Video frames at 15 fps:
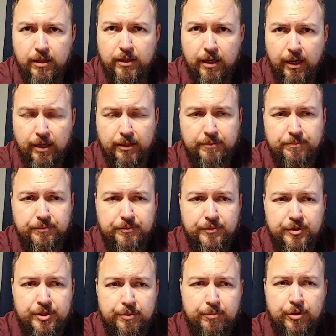uh,
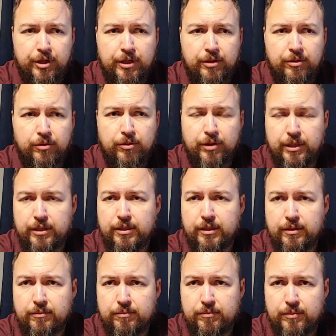to bring glory
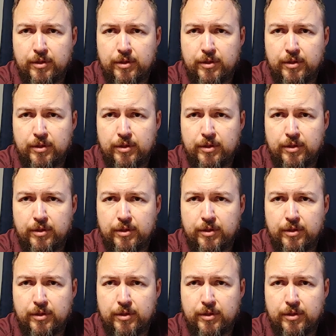to